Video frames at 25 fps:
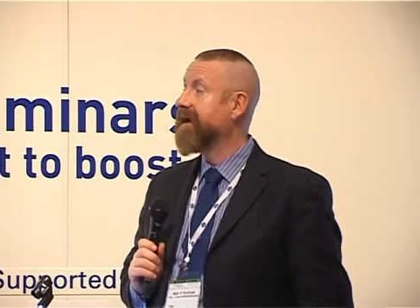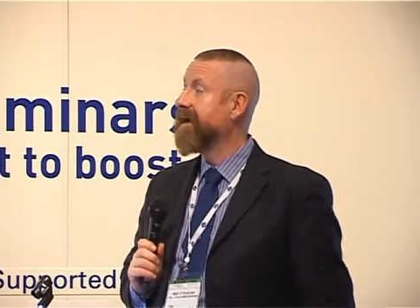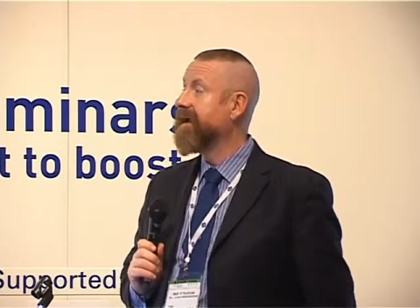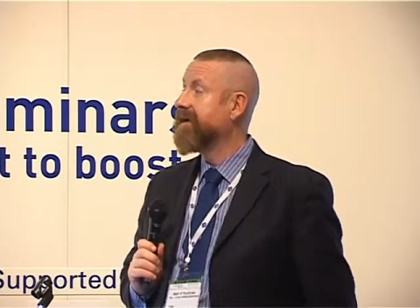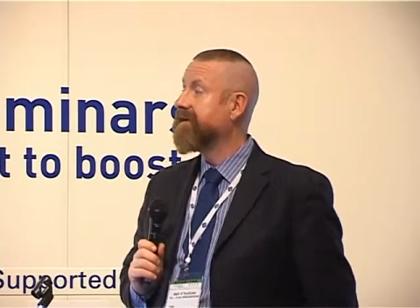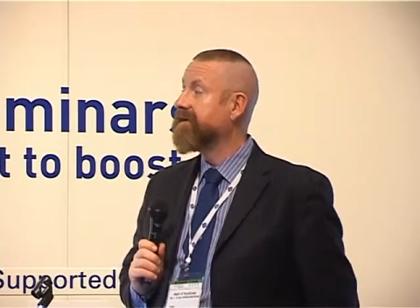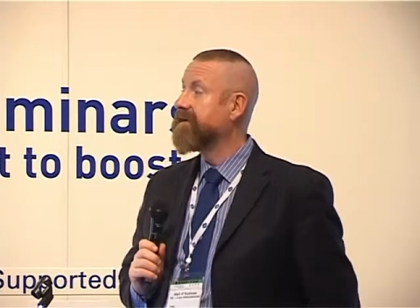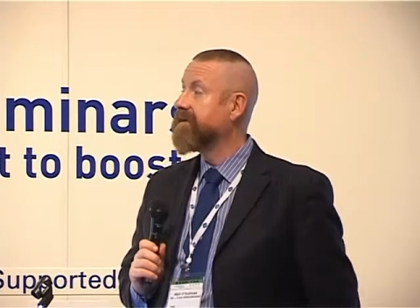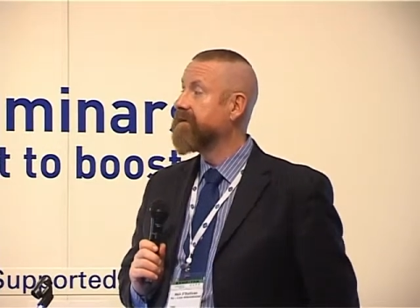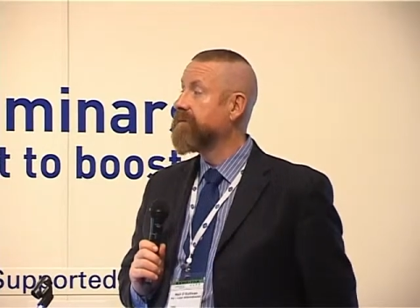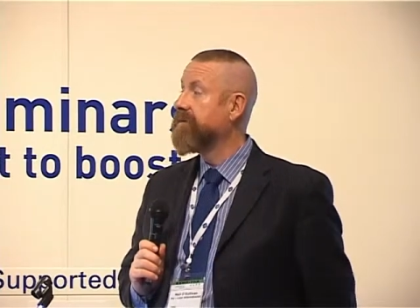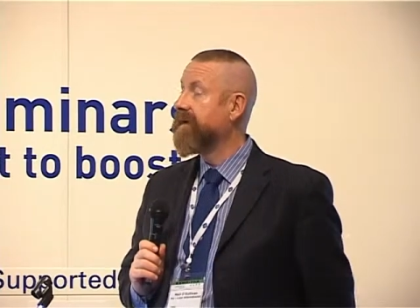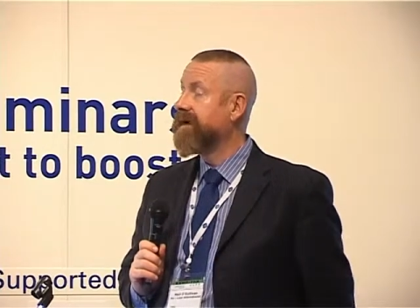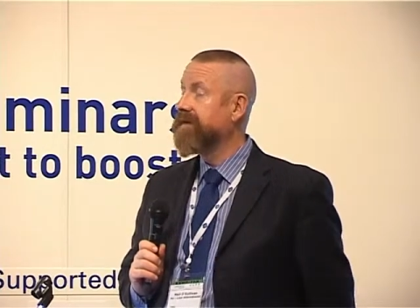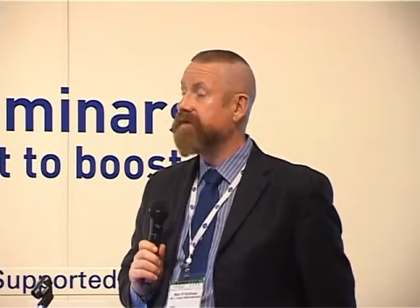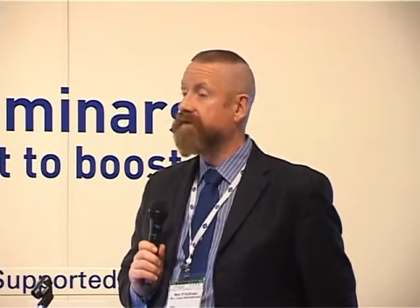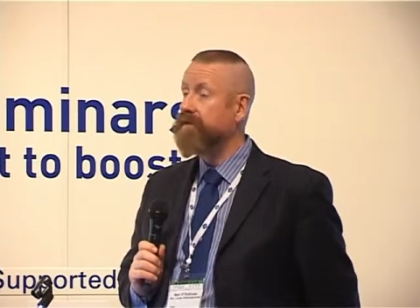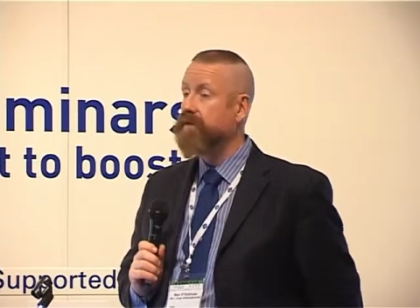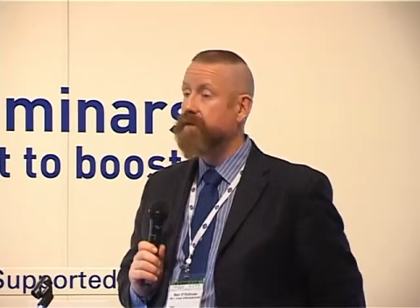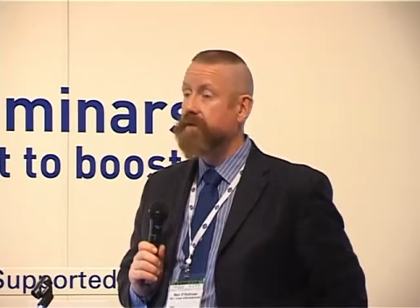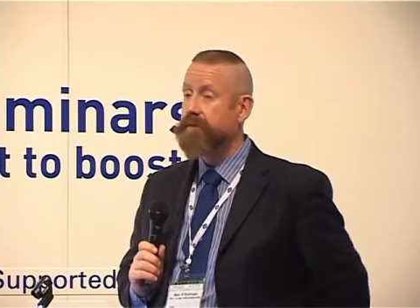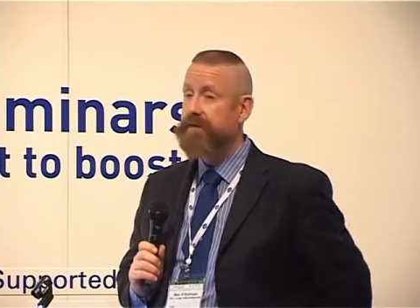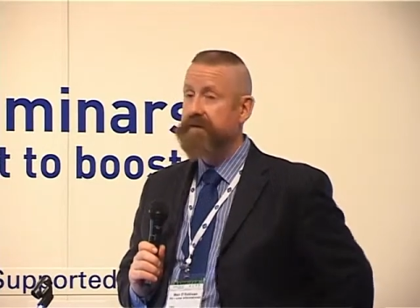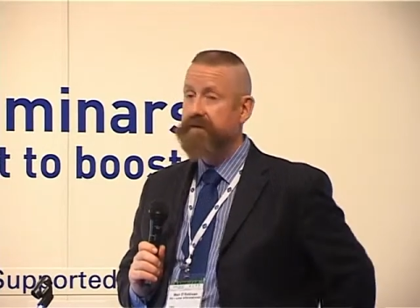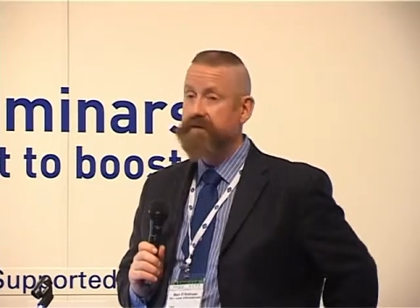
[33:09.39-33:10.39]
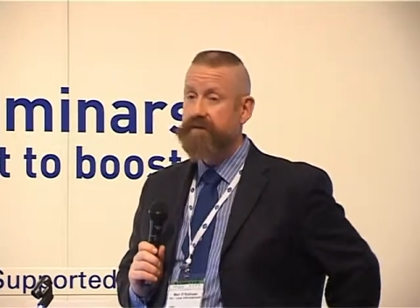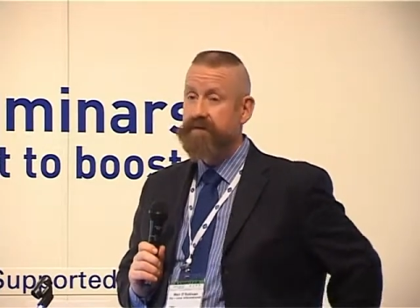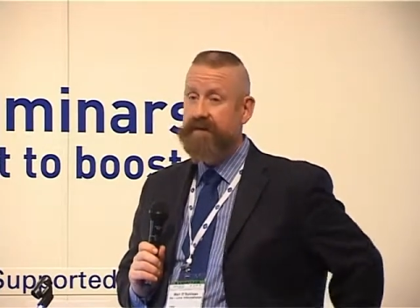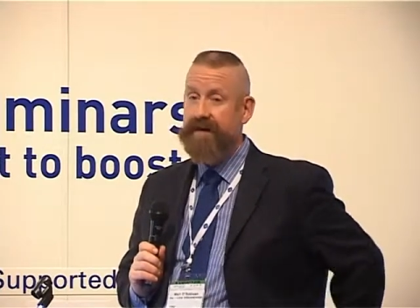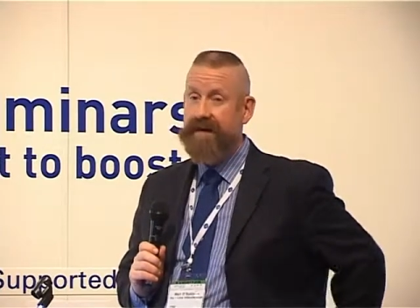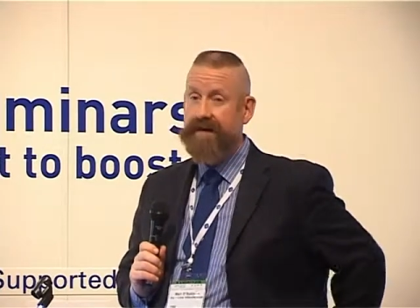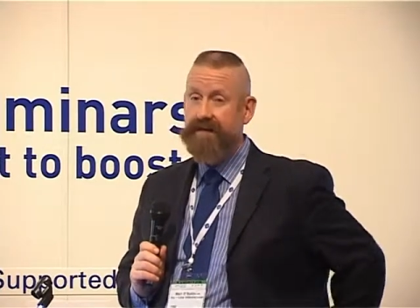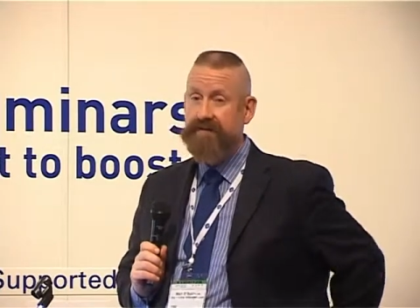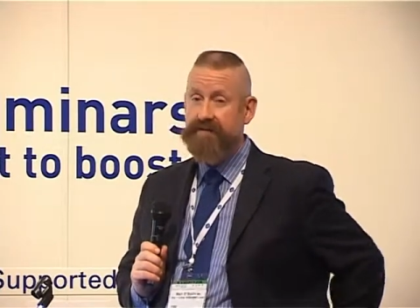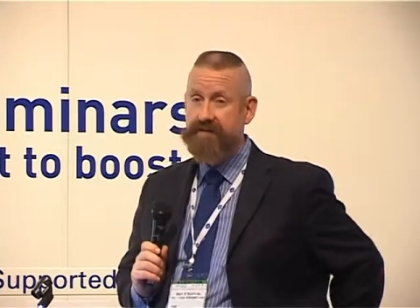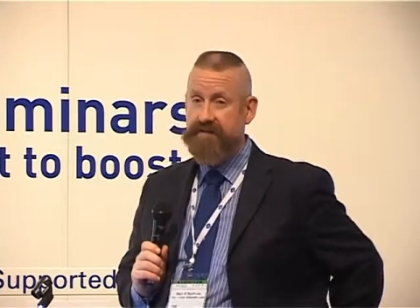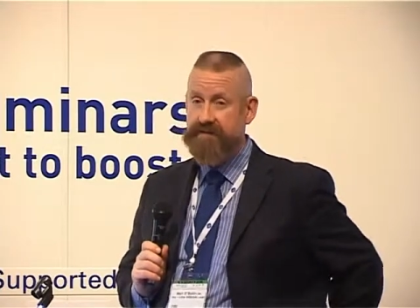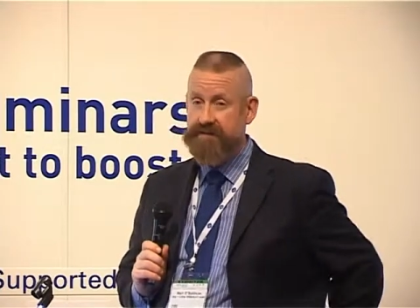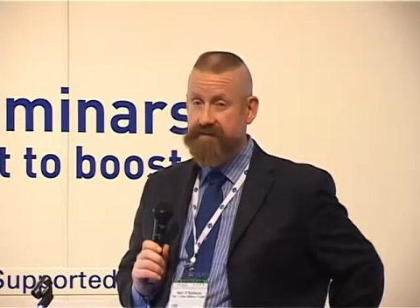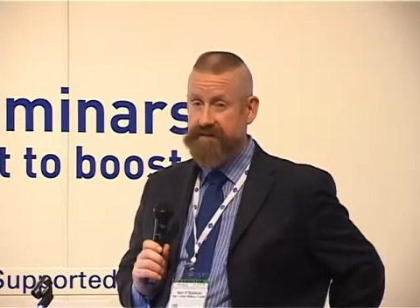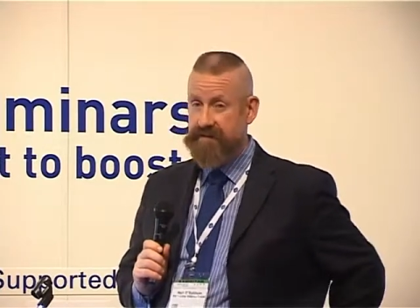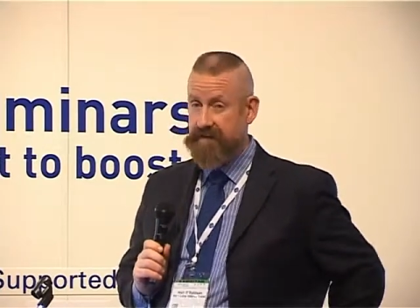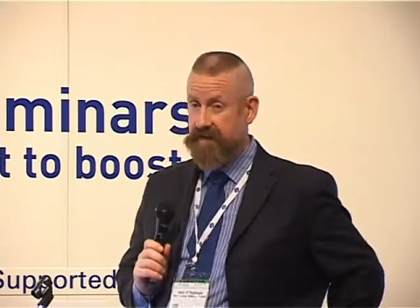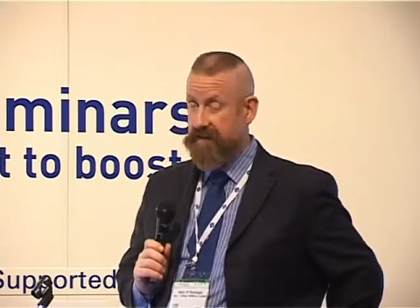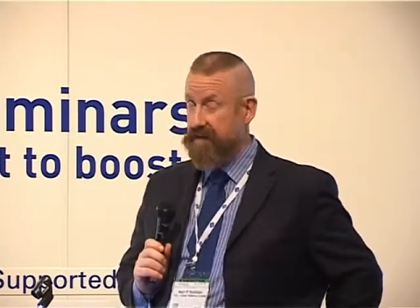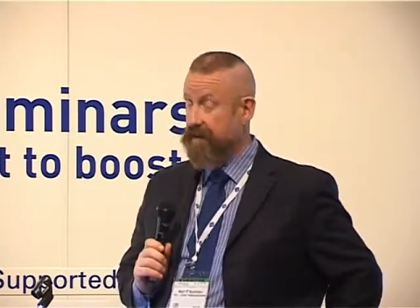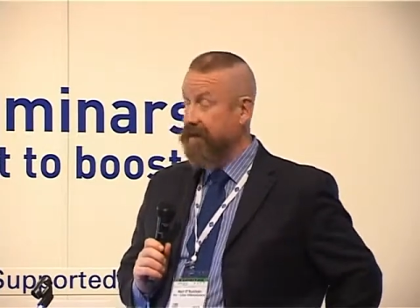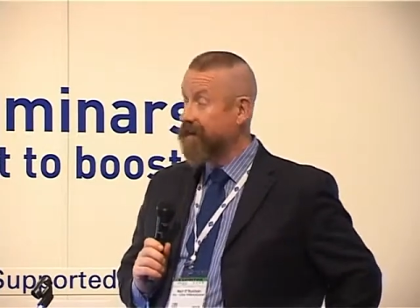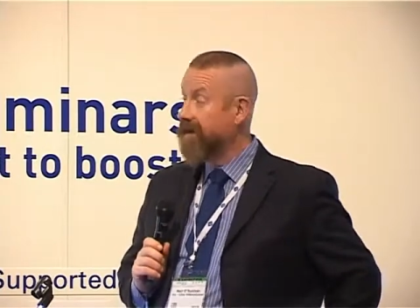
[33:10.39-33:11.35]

antimicrobial factors.